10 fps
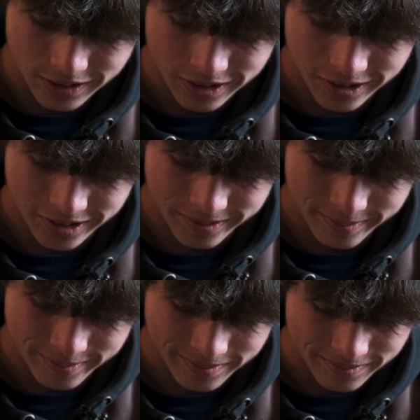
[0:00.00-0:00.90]
to come up with
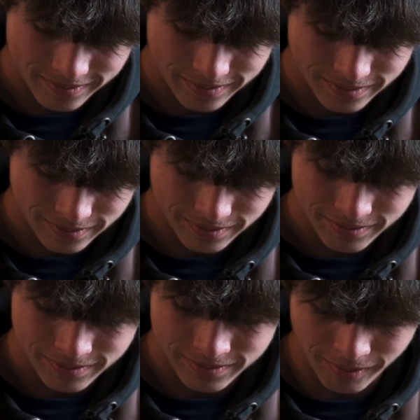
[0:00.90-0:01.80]
lyrics
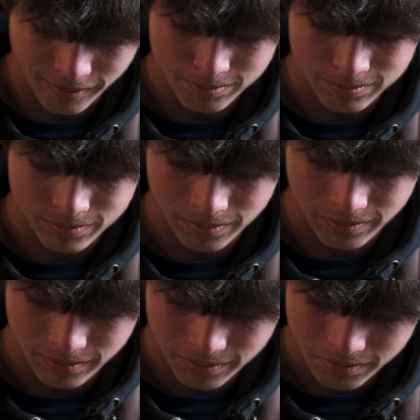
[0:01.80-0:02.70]
and things
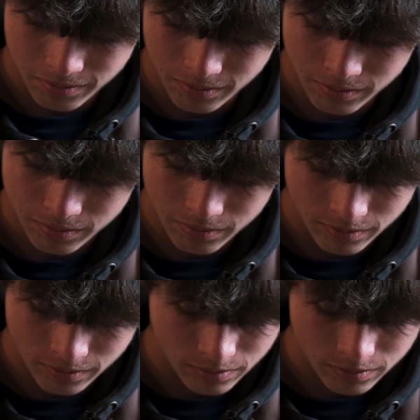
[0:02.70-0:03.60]
to match it,
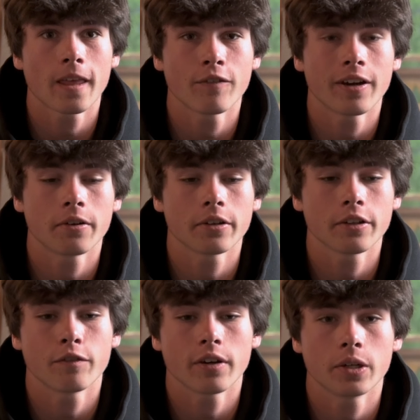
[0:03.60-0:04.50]
but I find it really
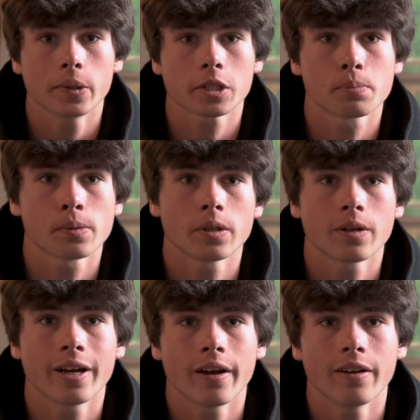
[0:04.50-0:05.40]
fun to explore
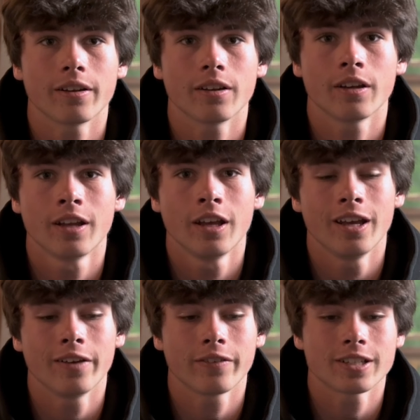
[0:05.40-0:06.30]
around. And
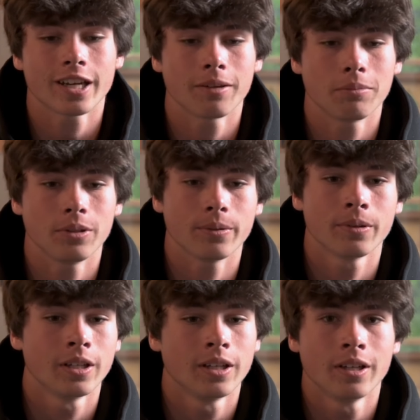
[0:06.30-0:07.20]
every time you
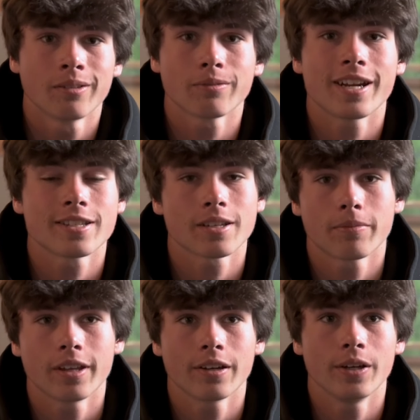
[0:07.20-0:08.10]
write
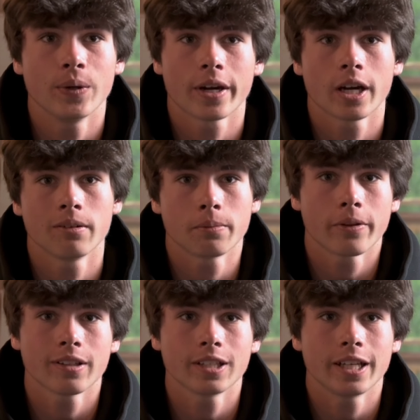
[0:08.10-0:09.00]
something new or come up with
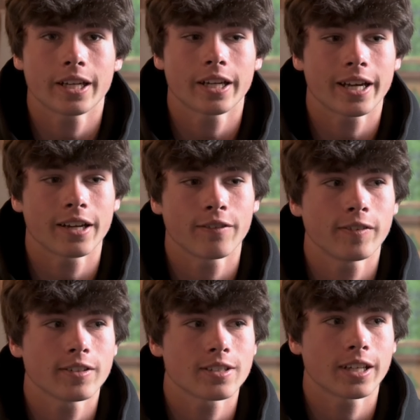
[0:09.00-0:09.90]
a lick, it kind of
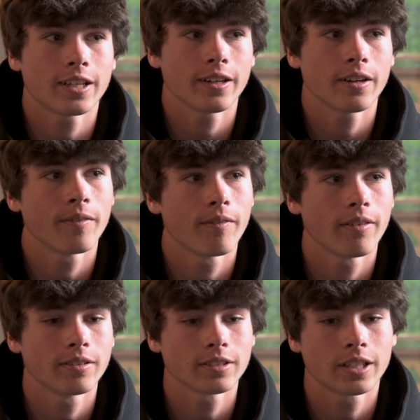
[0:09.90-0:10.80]
feels like you're
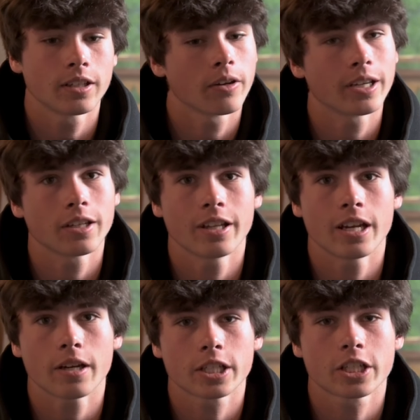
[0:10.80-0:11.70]
going to the
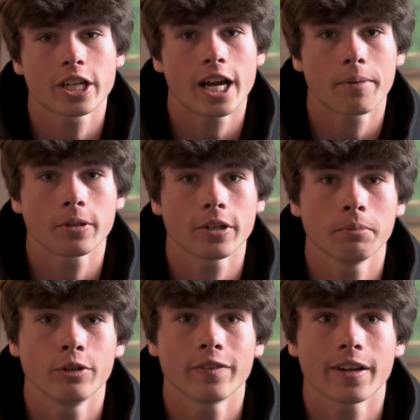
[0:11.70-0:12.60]
next chapter or
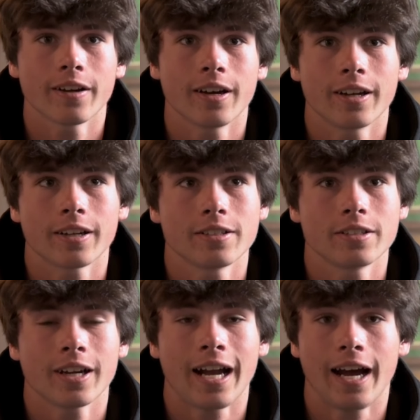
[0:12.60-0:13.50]
moving on, because
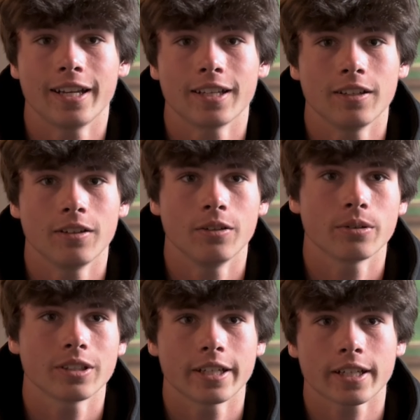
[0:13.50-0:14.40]
you're adding in new
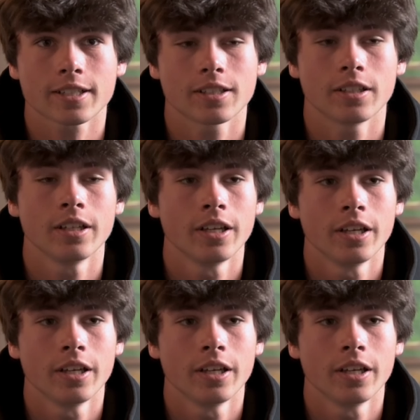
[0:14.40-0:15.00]
licks and